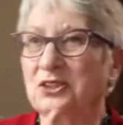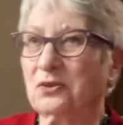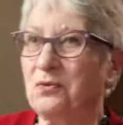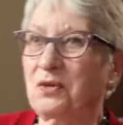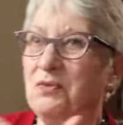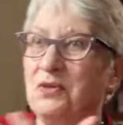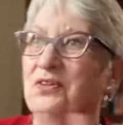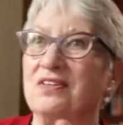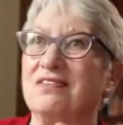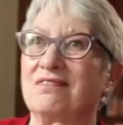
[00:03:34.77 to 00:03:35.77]
So we
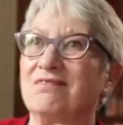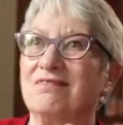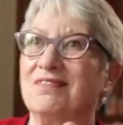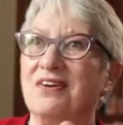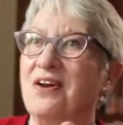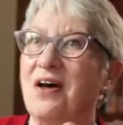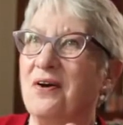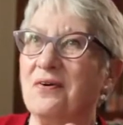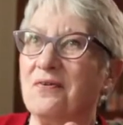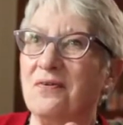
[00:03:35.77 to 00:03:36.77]
wouldn't
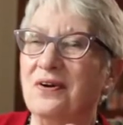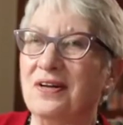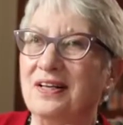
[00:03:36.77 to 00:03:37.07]
know